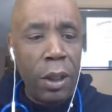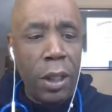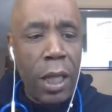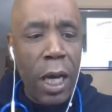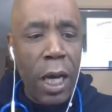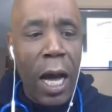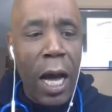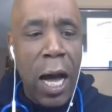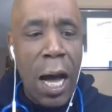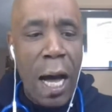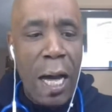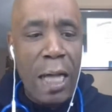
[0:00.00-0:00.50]

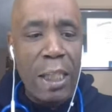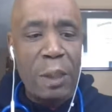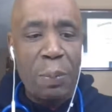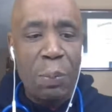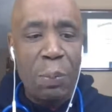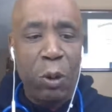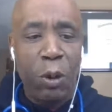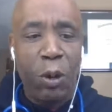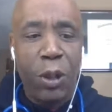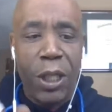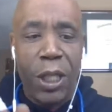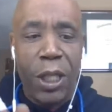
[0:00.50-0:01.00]
The
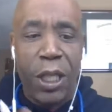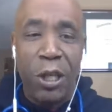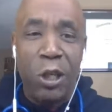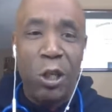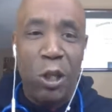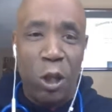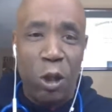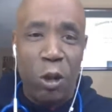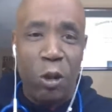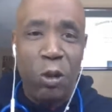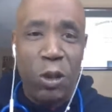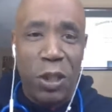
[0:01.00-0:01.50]
hospital can
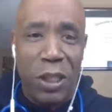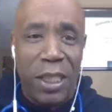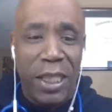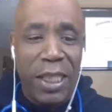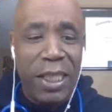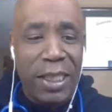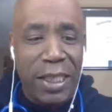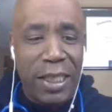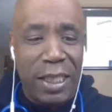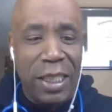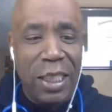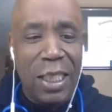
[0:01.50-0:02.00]
use
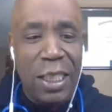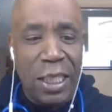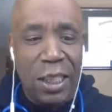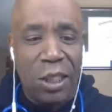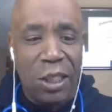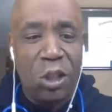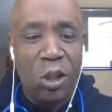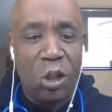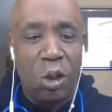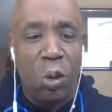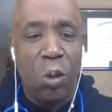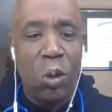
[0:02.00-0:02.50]
this
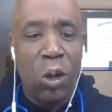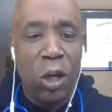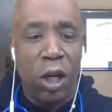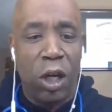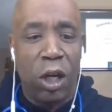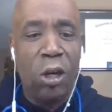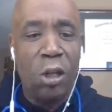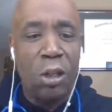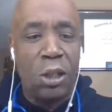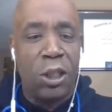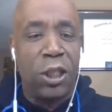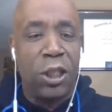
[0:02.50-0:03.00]
list to
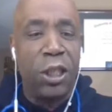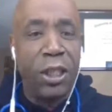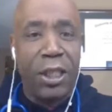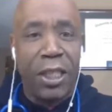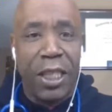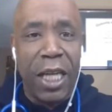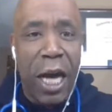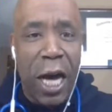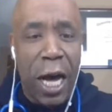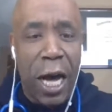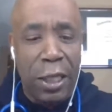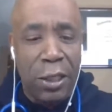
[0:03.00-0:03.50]
alert your
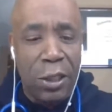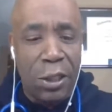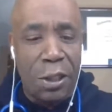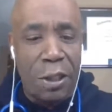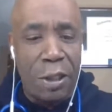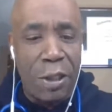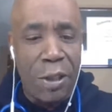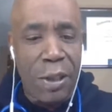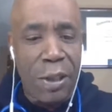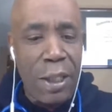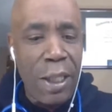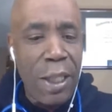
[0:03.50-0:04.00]

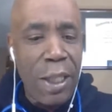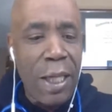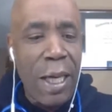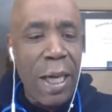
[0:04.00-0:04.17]
doctors